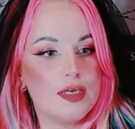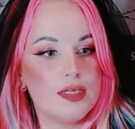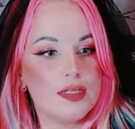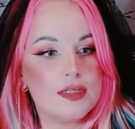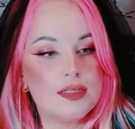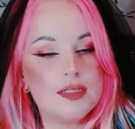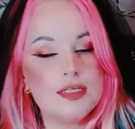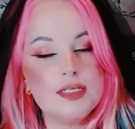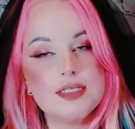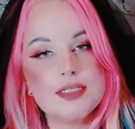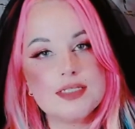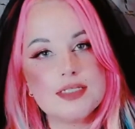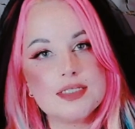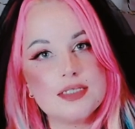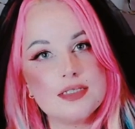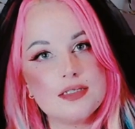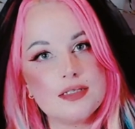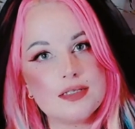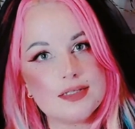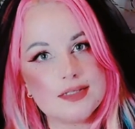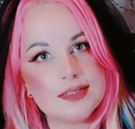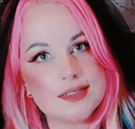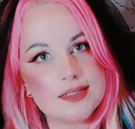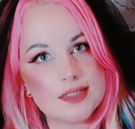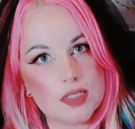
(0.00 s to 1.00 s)
This
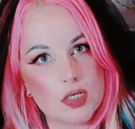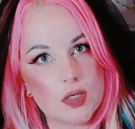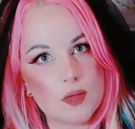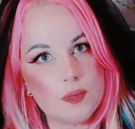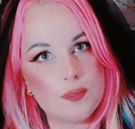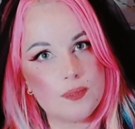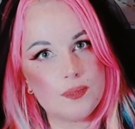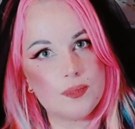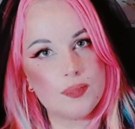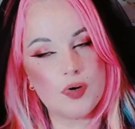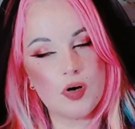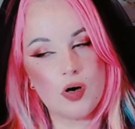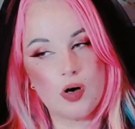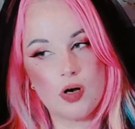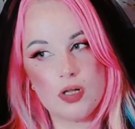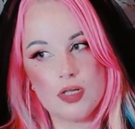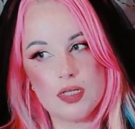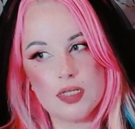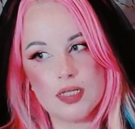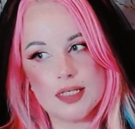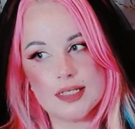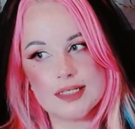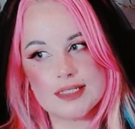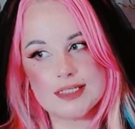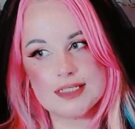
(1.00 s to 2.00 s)
didn't stop
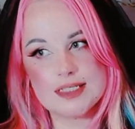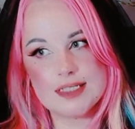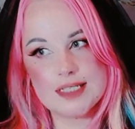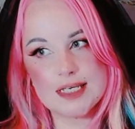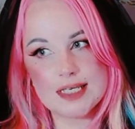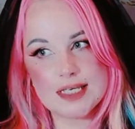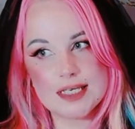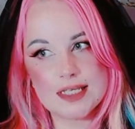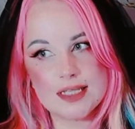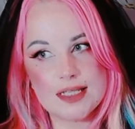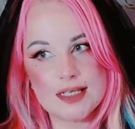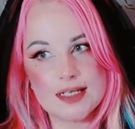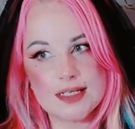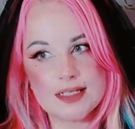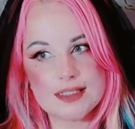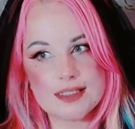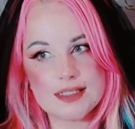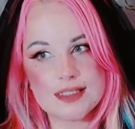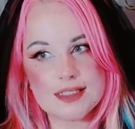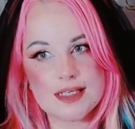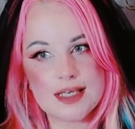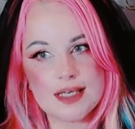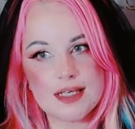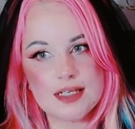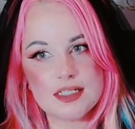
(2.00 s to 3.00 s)
all the
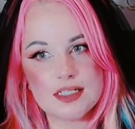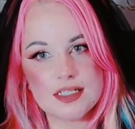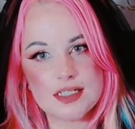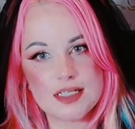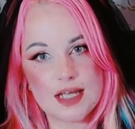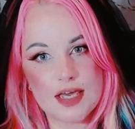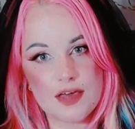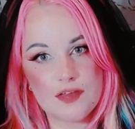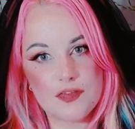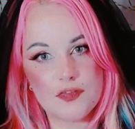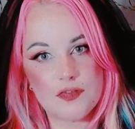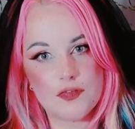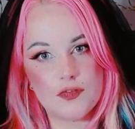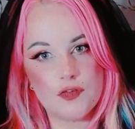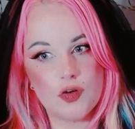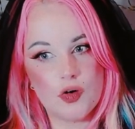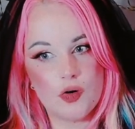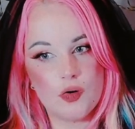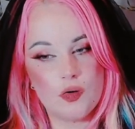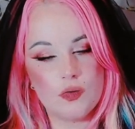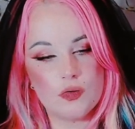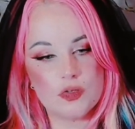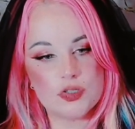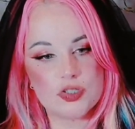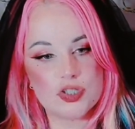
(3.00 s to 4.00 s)
sickness and death
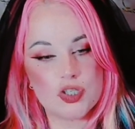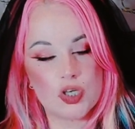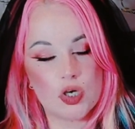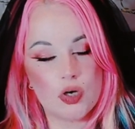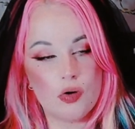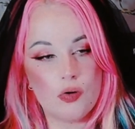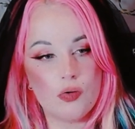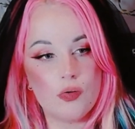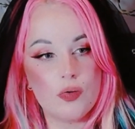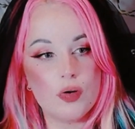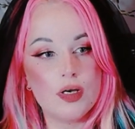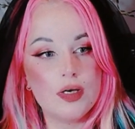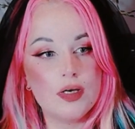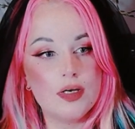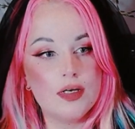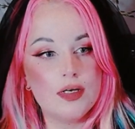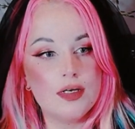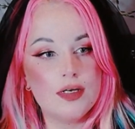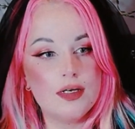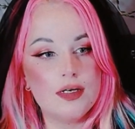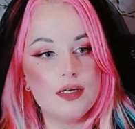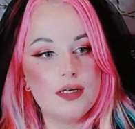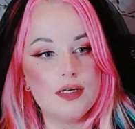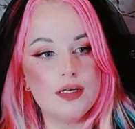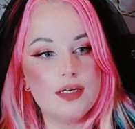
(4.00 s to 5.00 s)
though, so
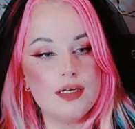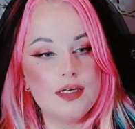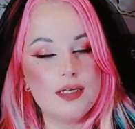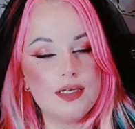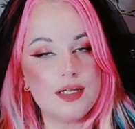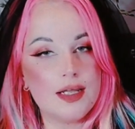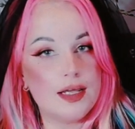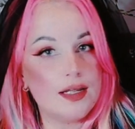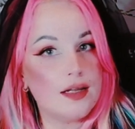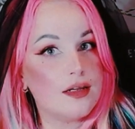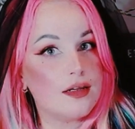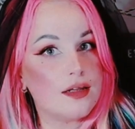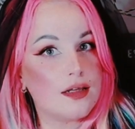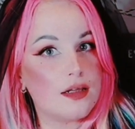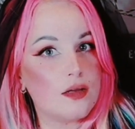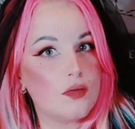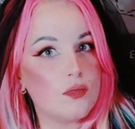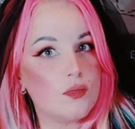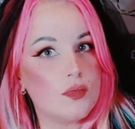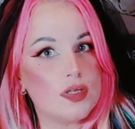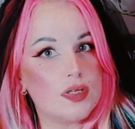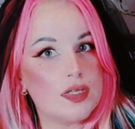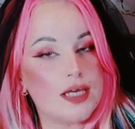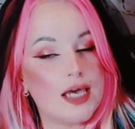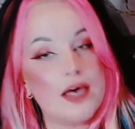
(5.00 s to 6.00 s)
it ended
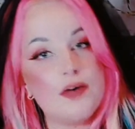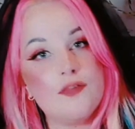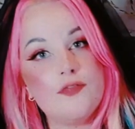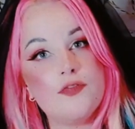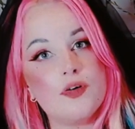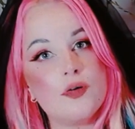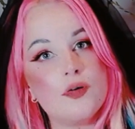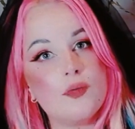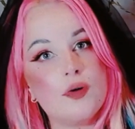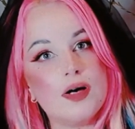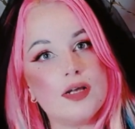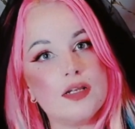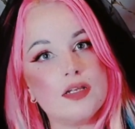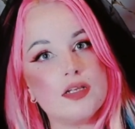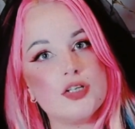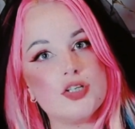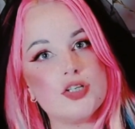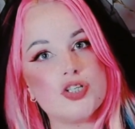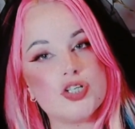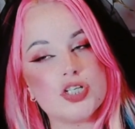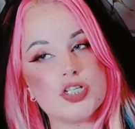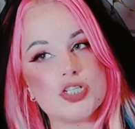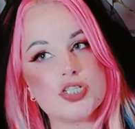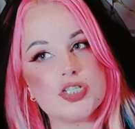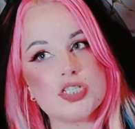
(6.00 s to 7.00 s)
with everyone
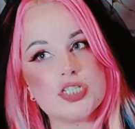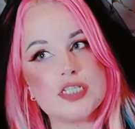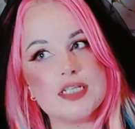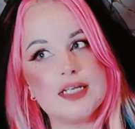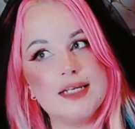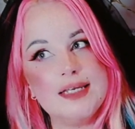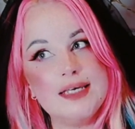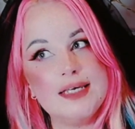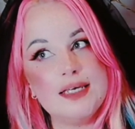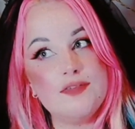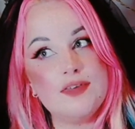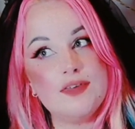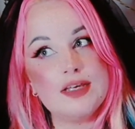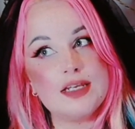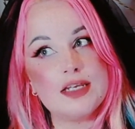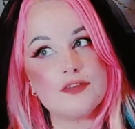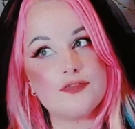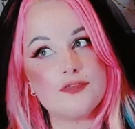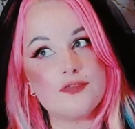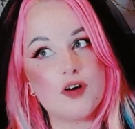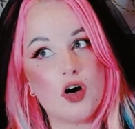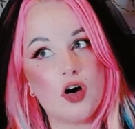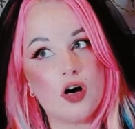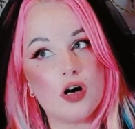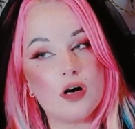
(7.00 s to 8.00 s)
just leaving the
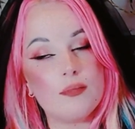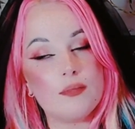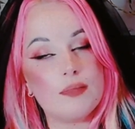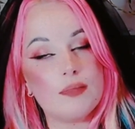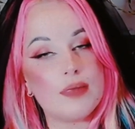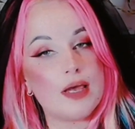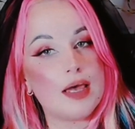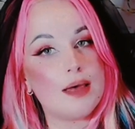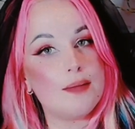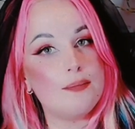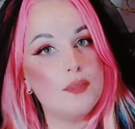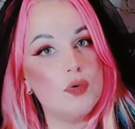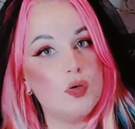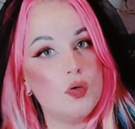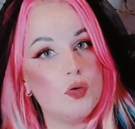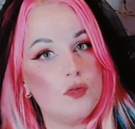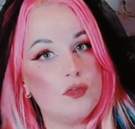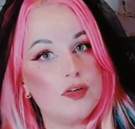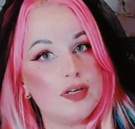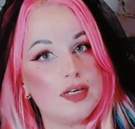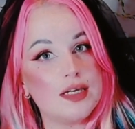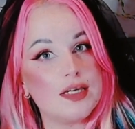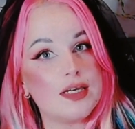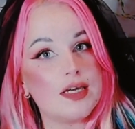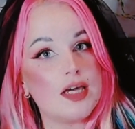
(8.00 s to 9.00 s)
farm and
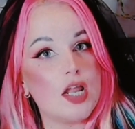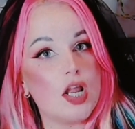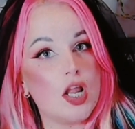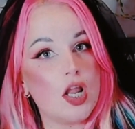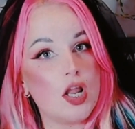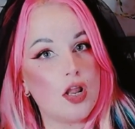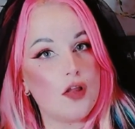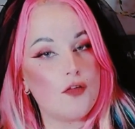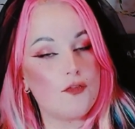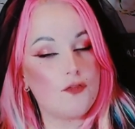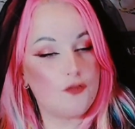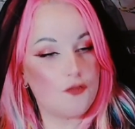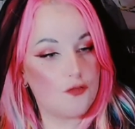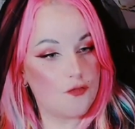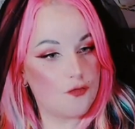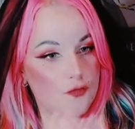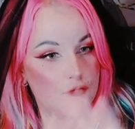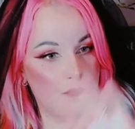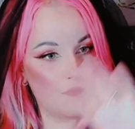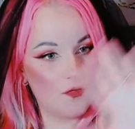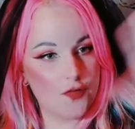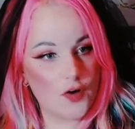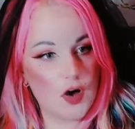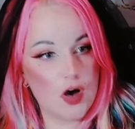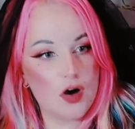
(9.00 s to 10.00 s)
moving
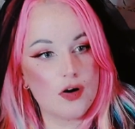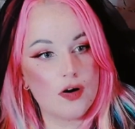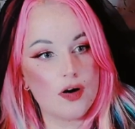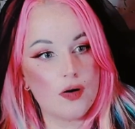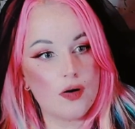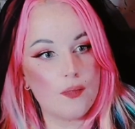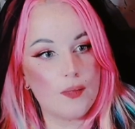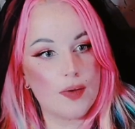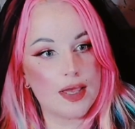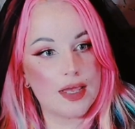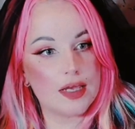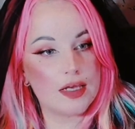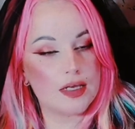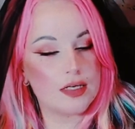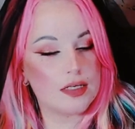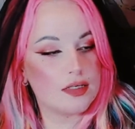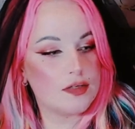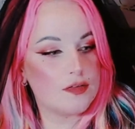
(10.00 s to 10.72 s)
far away,